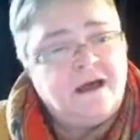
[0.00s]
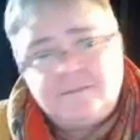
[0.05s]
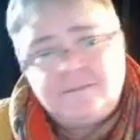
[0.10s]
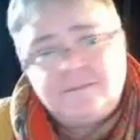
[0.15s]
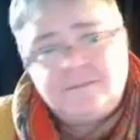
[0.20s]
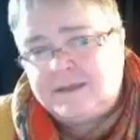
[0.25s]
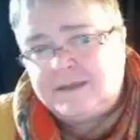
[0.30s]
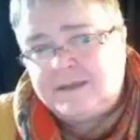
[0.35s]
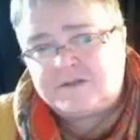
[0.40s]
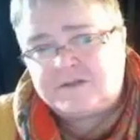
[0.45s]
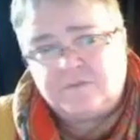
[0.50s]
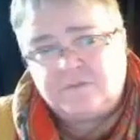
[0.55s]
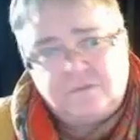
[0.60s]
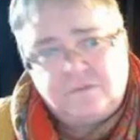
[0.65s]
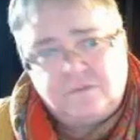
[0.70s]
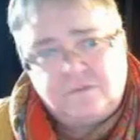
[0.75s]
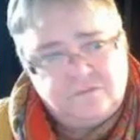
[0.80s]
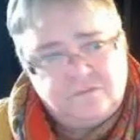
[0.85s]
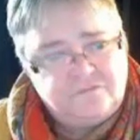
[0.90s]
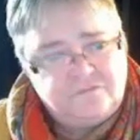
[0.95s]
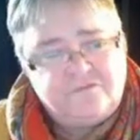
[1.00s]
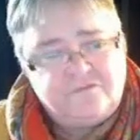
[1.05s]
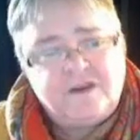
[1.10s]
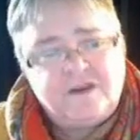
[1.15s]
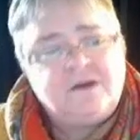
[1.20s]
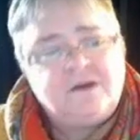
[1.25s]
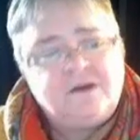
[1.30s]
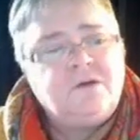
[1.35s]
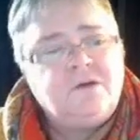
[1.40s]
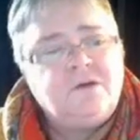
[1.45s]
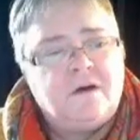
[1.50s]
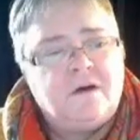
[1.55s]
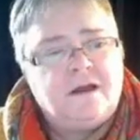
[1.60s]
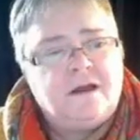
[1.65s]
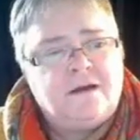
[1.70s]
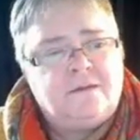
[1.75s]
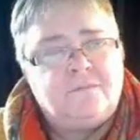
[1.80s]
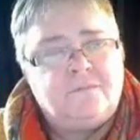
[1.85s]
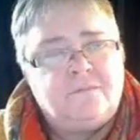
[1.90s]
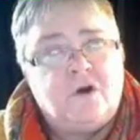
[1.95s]
It's very
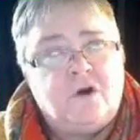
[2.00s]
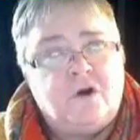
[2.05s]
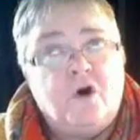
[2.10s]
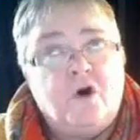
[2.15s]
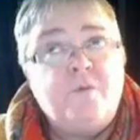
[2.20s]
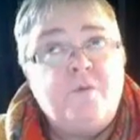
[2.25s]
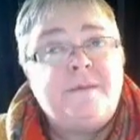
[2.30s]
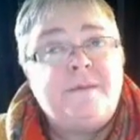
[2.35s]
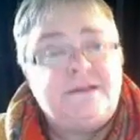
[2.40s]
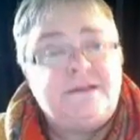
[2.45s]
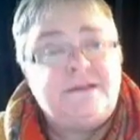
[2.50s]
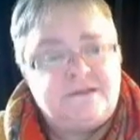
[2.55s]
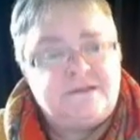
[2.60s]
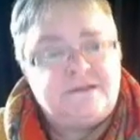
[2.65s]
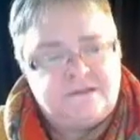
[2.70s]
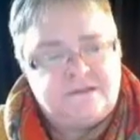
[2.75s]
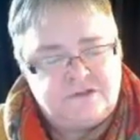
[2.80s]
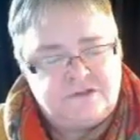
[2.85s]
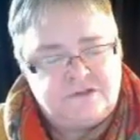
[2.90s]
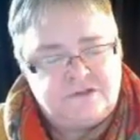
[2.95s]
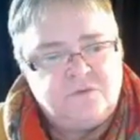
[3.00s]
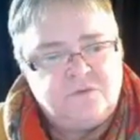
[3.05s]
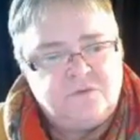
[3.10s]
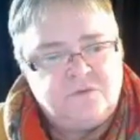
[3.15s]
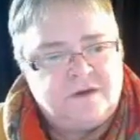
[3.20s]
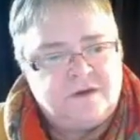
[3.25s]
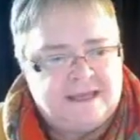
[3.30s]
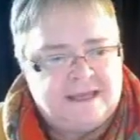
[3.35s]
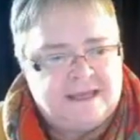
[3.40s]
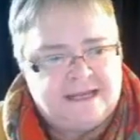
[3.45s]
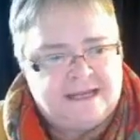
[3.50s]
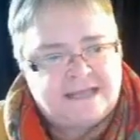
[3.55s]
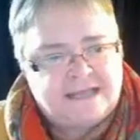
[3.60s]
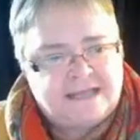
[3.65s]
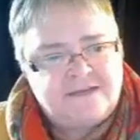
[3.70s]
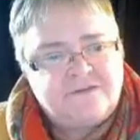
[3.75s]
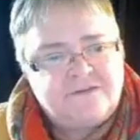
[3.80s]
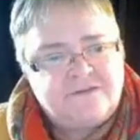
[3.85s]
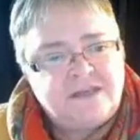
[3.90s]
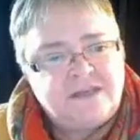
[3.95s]
open to what that
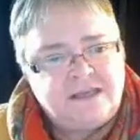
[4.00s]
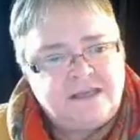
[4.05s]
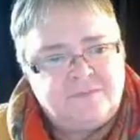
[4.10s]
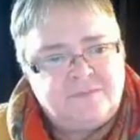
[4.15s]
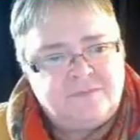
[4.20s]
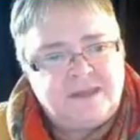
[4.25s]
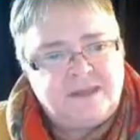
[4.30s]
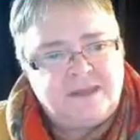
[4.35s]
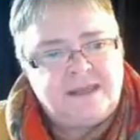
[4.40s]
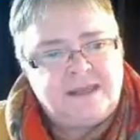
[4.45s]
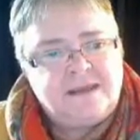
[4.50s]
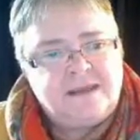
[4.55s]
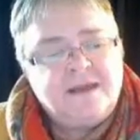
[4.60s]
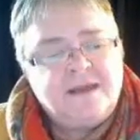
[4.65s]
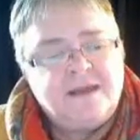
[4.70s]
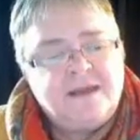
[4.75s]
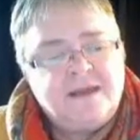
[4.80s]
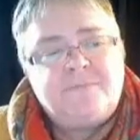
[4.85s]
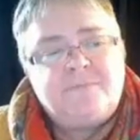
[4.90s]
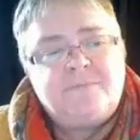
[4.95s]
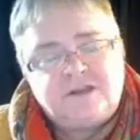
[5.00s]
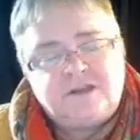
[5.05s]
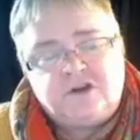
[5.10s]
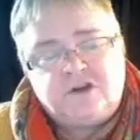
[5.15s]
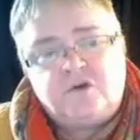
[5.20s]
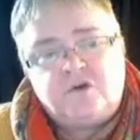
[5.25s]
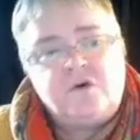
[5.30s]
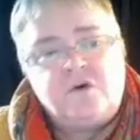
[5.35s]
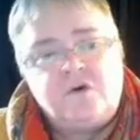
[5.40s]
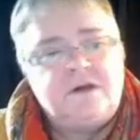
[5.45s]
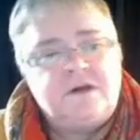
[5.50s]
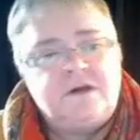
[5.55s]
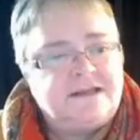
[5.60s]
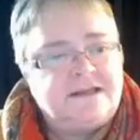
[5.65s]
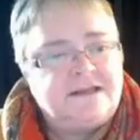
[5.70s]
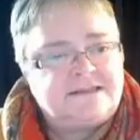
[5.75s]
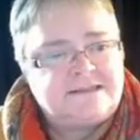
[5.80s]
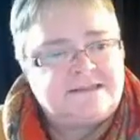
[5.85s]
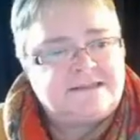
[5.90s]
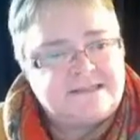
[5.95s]
activity can be, but the goal is
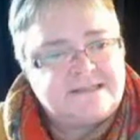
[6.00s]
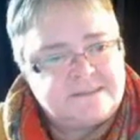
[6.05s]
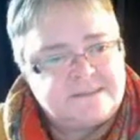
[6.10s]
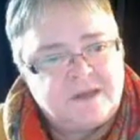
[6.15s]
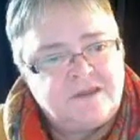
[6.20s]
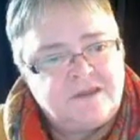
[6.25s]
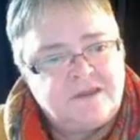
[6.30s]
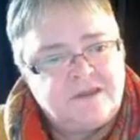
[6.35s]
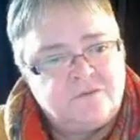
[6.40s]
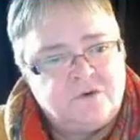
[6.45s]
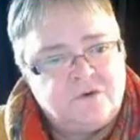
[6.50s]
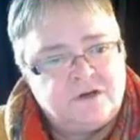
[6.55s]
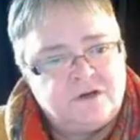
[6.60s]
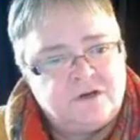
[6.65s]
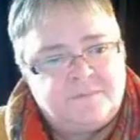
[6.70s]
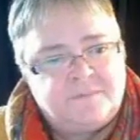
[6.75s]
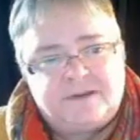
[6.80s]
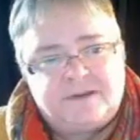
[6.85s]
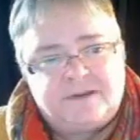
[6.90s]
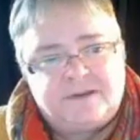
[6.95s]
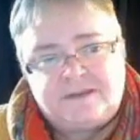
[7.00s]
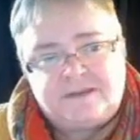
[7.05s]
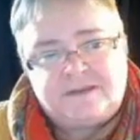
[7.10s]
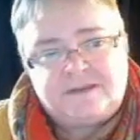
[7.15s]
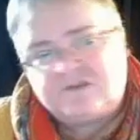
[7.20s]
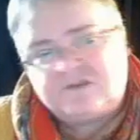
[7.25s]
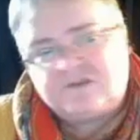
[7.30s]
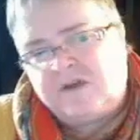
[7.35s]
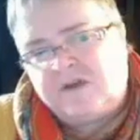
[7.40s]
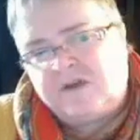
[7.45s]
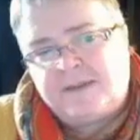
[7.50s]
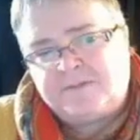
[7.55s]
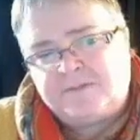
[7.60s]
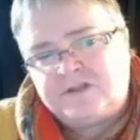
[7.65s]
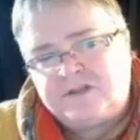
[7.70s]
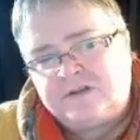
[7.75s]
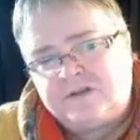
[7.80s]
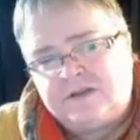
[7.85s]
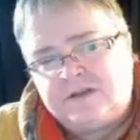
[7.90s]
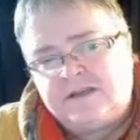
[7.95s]
to spread the word about this great
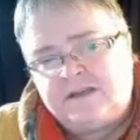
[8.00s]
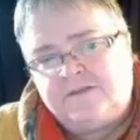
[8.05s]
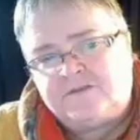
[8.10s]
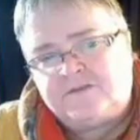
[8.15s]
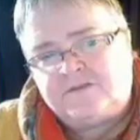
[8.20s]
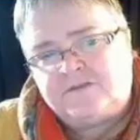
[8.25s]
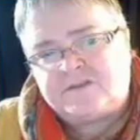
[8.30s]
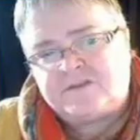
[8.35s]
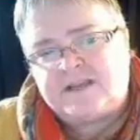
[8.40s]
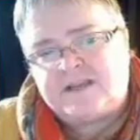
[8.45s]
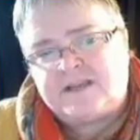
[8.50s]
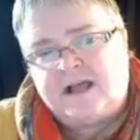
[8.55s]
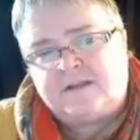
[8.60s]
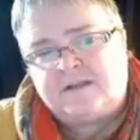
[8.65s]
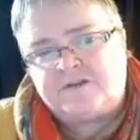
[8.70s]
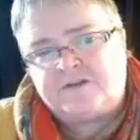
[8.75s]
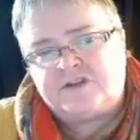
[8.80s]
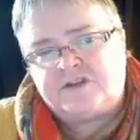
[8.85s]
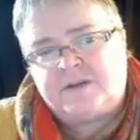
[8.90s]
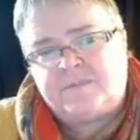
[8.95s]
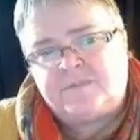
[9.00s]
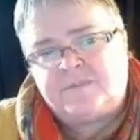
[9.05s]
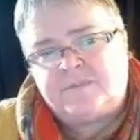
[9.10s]
opportunity for scholarship.